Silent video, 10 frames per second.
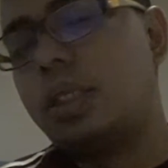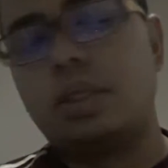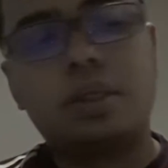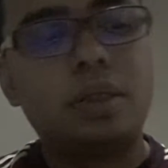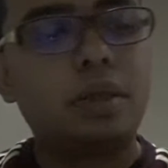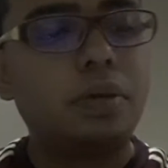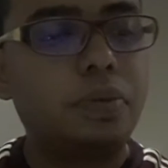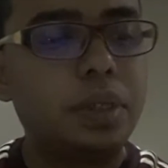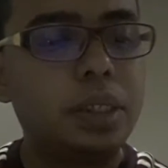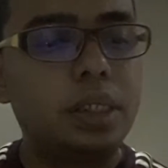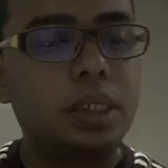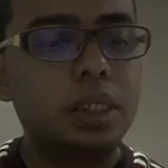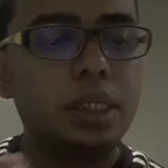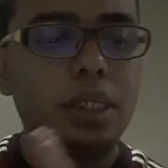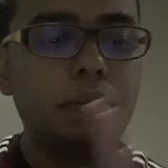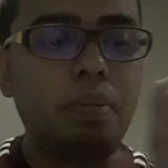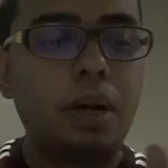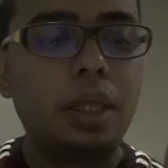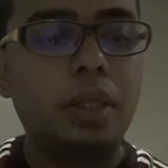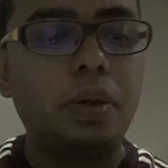so first is a
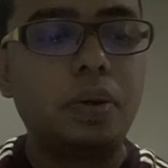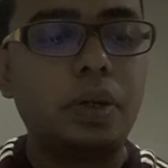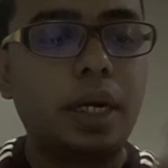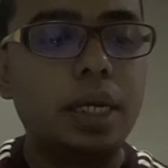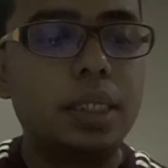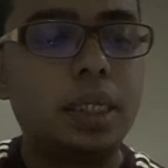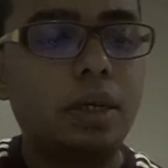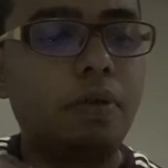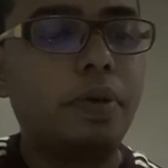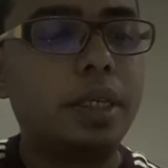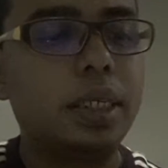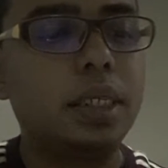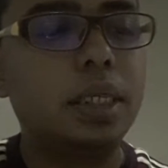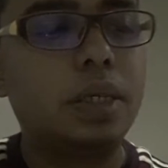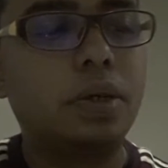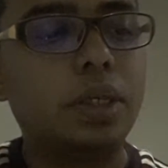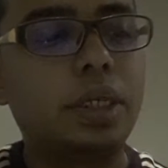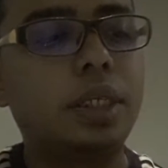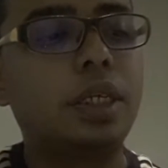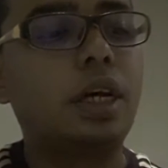plateau or rising of HCG
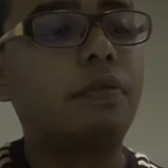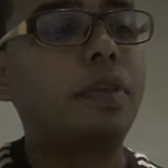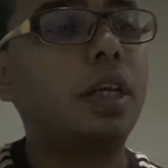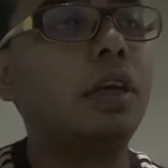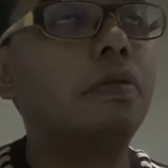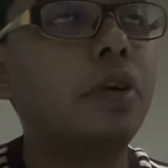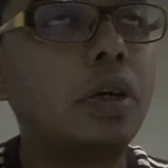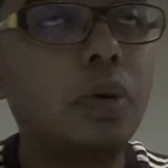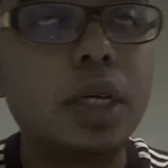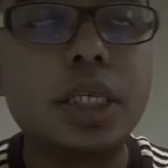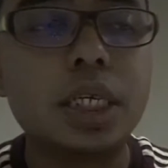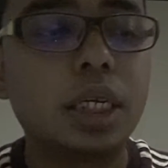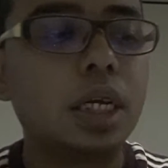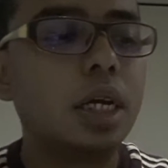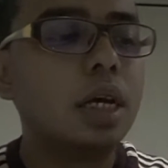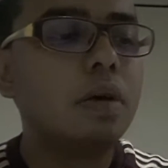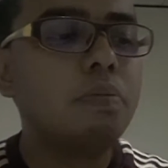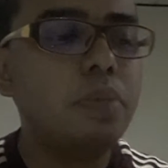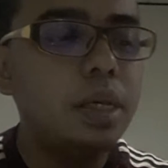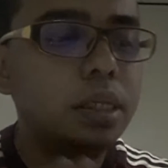concentration after evacuation.
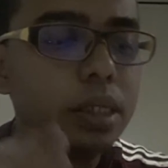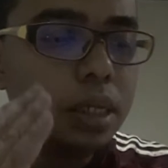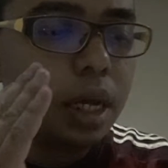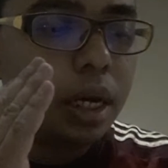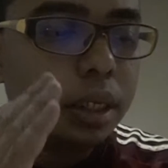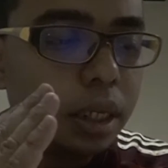Means there is